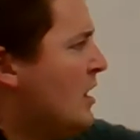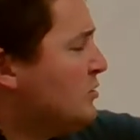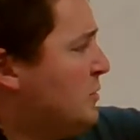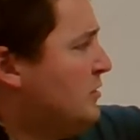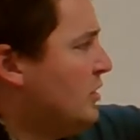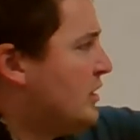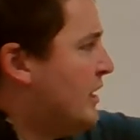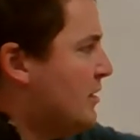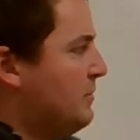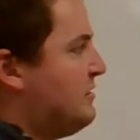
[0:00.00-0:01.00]
so we
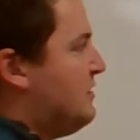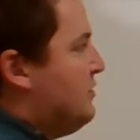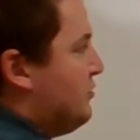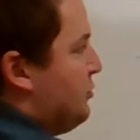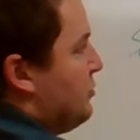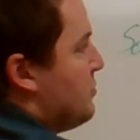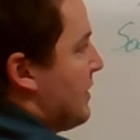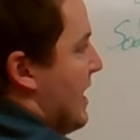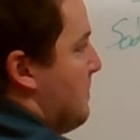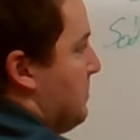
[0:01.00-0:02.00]
look here, we see two
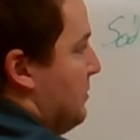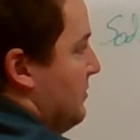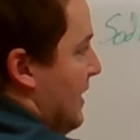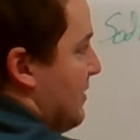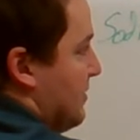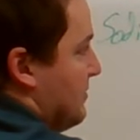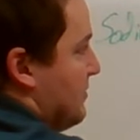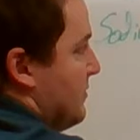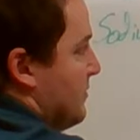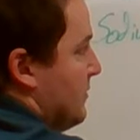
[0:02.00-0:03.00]
capital
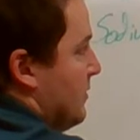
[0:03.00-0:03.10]
letters,